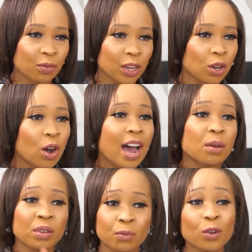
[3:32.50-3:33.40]
video, and
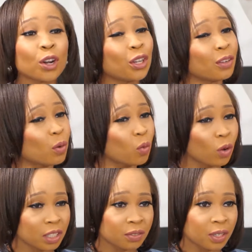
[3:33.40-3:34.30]
before you even
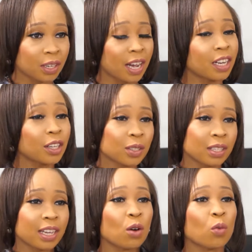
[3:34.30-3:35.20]
watch the video, I need you to
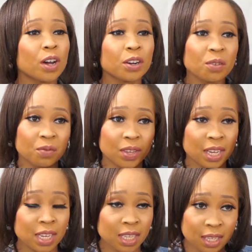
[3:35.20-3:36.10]
get one of
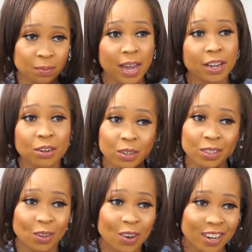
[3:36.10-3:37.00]
these
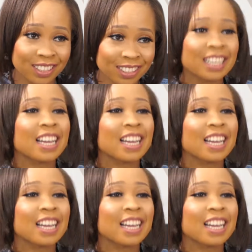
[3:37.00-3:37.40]
MegaGrowth oil.